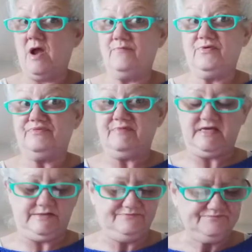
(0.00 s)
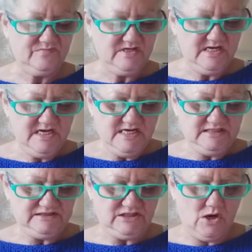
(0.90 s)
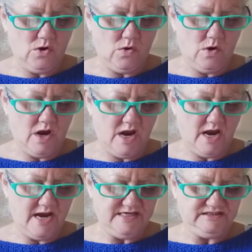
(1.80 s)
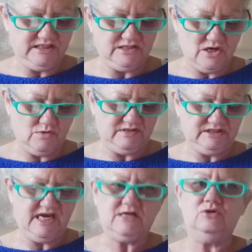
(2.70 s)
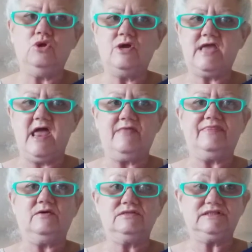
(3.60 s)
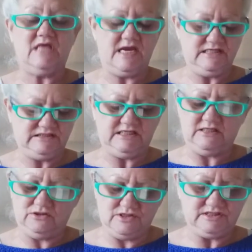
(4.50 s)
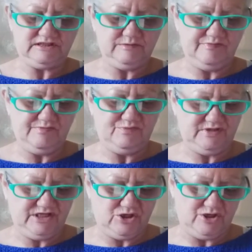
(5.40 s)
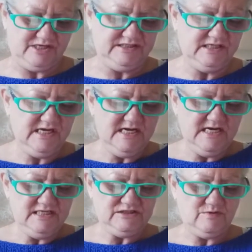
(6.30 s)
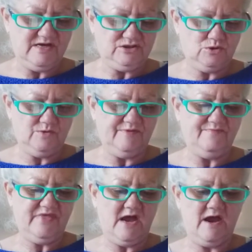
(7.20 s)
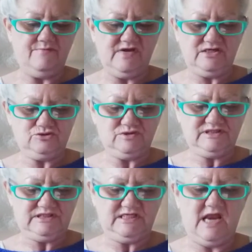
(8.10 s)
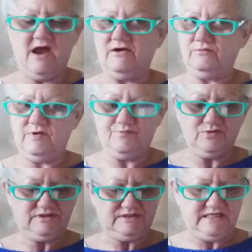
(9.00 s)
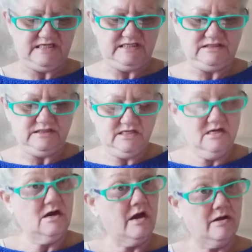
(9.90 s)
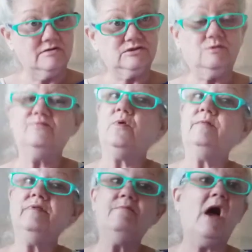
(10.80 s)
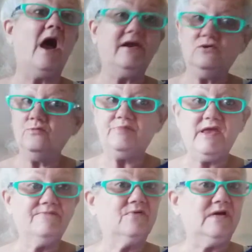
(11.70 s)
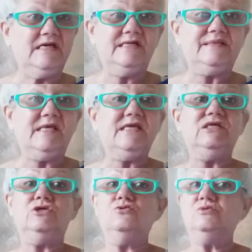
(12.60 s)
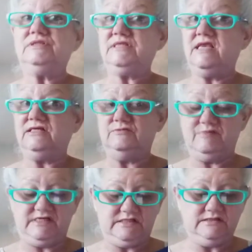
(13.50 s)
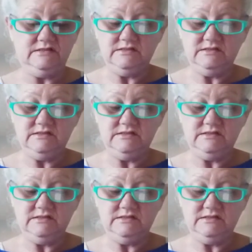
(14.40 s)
up with me. So I did go and take a look at their site, and it looks to be pretty good. So I told them that I'm interested. How do we proceed? I also informed them I don't pay for anything you send me,